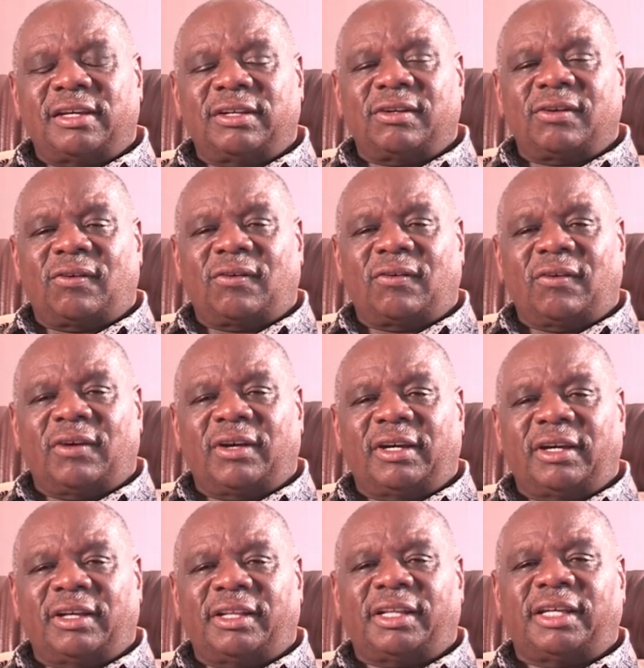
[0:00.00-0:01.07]

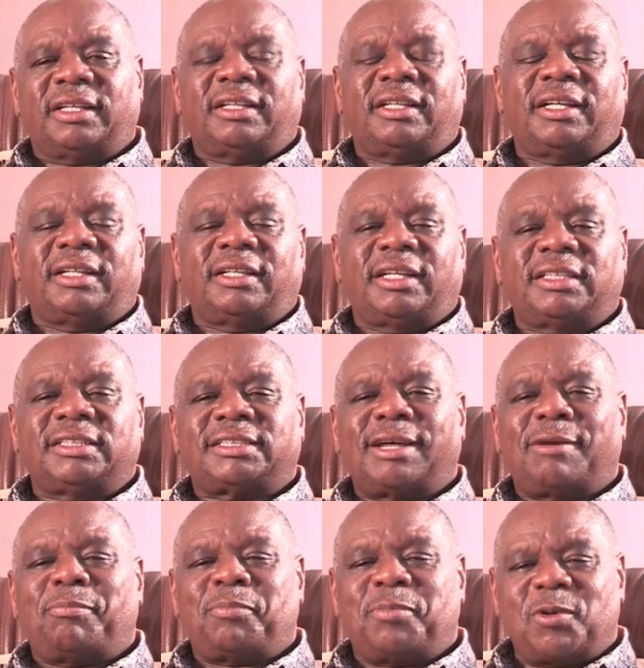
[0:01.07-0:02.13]
there's
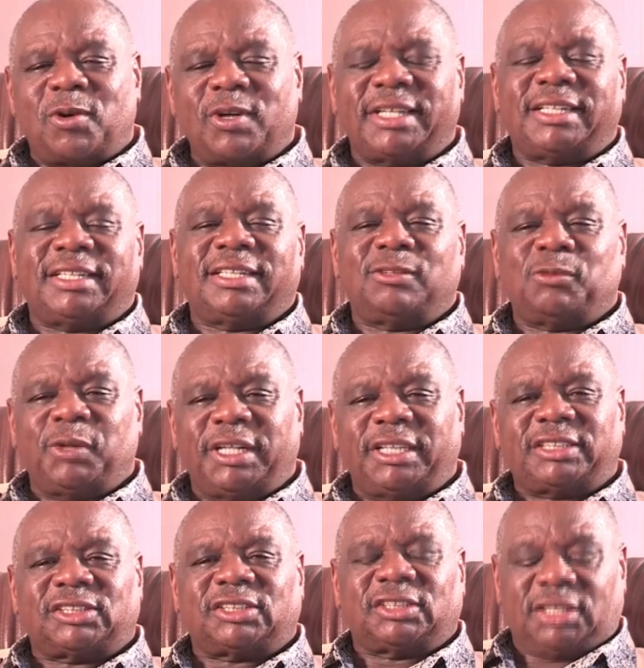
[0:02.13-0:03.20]
a point in
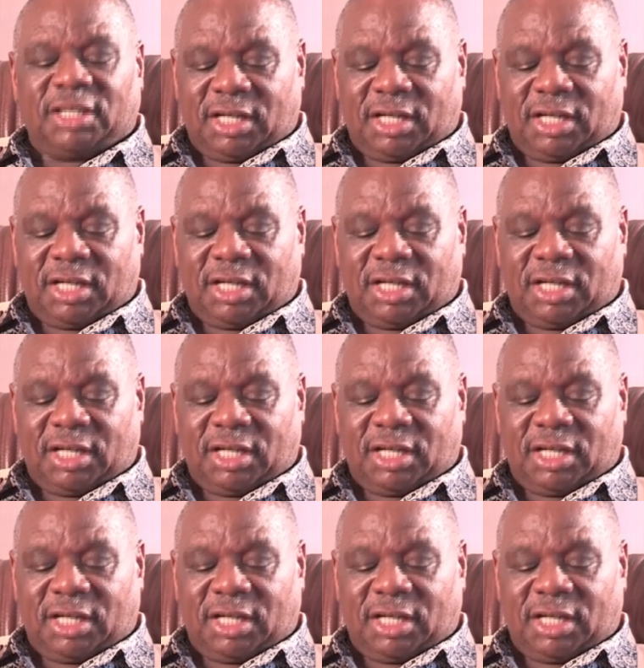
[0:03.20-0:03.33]
which